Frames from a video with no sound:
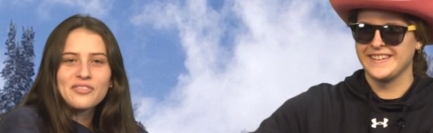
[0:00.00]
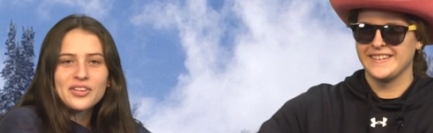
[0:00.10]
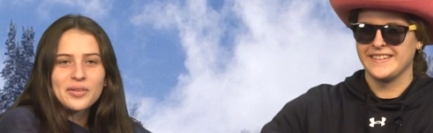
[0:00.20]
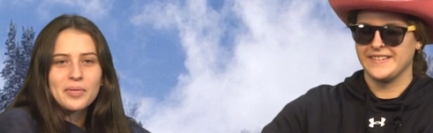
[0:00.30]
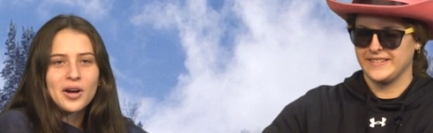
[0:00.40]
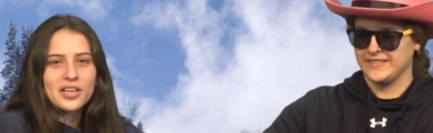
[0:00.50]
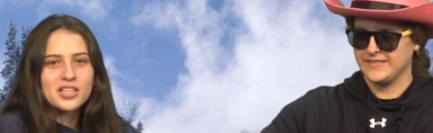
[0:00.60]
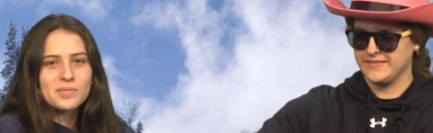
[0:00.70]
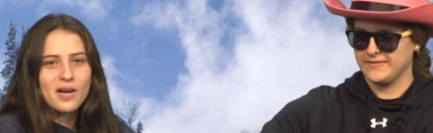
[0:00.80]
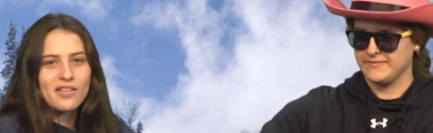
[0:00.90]
Speaker 1: for the parking
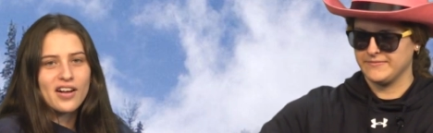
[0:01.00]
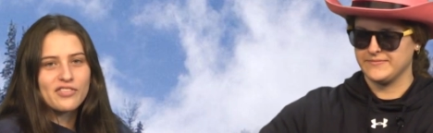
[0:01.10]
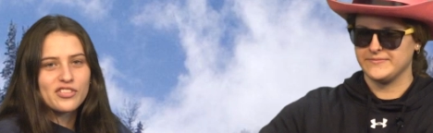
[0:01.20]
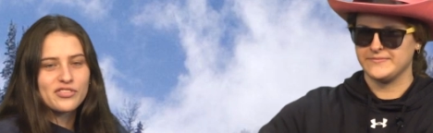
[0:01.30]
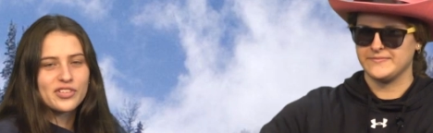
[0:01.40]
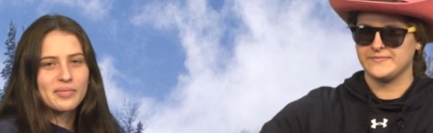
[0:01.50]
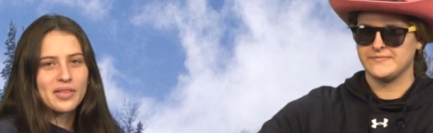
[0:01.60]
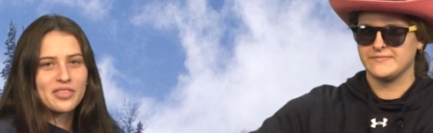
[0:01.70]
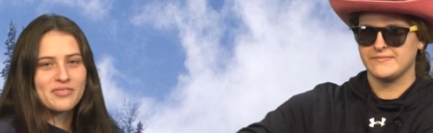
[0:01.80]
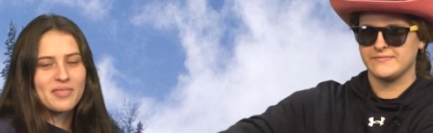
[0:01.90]
spot raffle for the
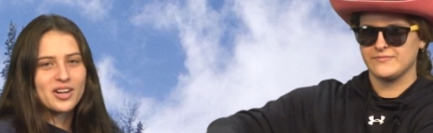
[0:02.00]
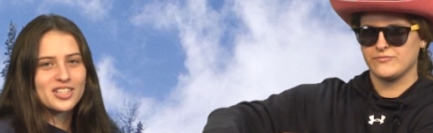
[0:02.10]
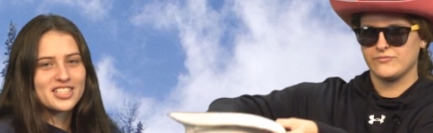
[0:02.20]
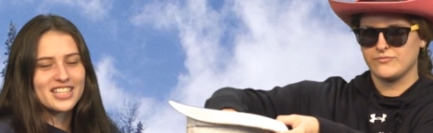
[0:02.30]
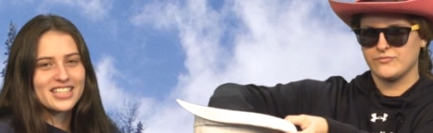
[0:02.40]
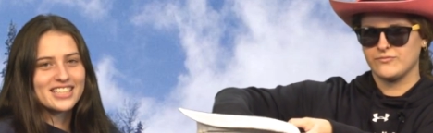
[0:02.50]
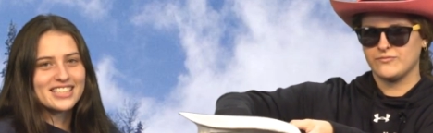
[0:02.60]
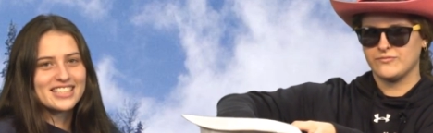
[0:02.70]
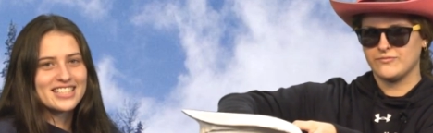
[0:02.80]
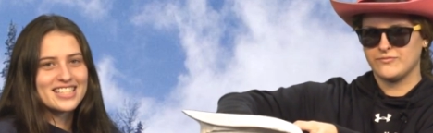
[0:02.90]
month of March
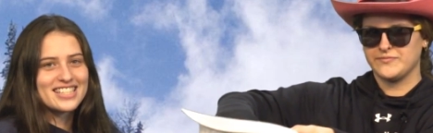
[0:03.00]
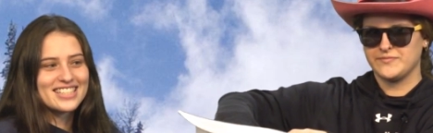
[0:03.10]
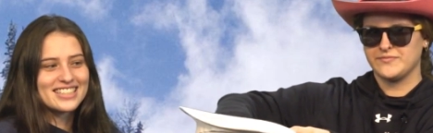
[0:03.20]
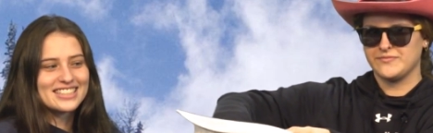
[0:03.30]
is